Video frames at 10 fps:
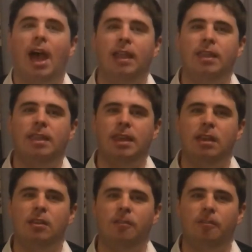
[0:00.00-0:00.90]
and
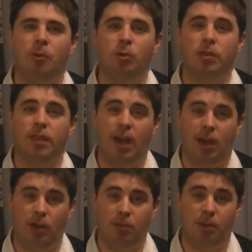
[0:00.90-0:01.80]
seek to forge their
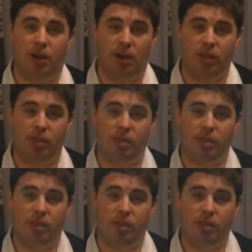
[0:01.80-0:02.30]
own path.